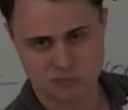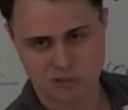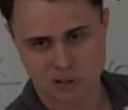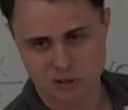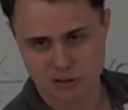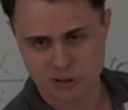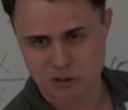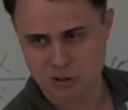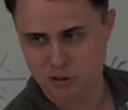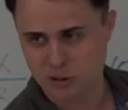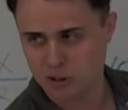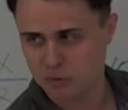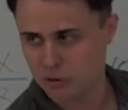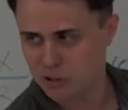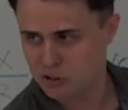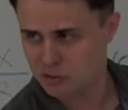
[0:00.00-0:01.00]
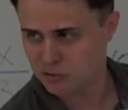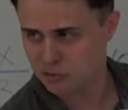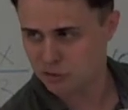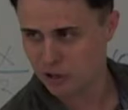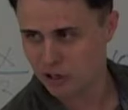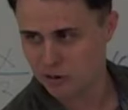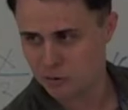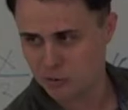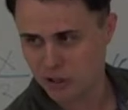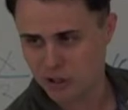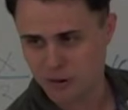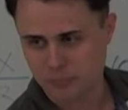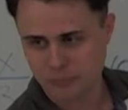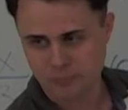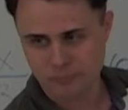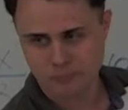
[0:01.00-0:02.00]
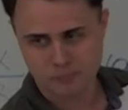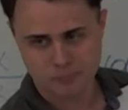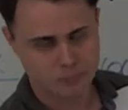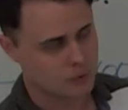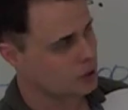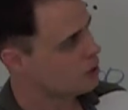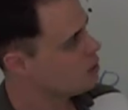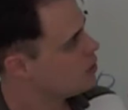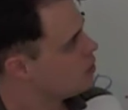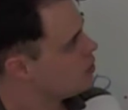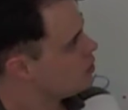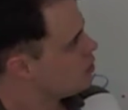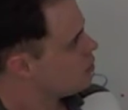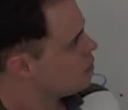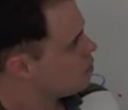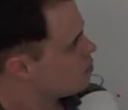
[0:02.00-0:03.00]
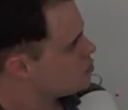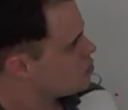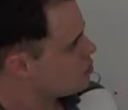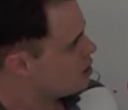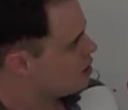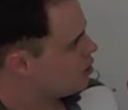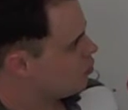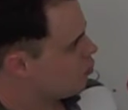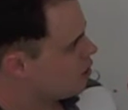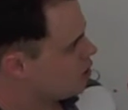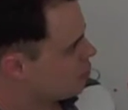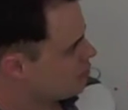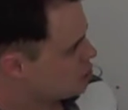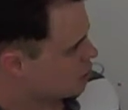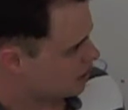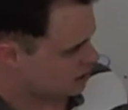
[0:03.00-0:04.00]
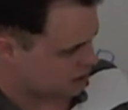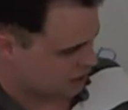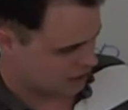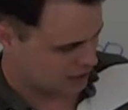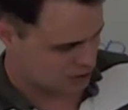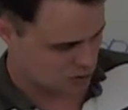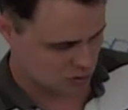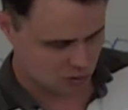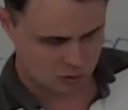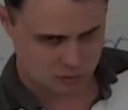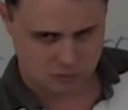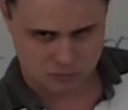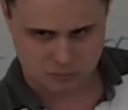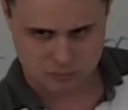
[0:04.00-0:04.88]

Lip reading: don't think there's a good reason for either one. So then, what are we trying to answer?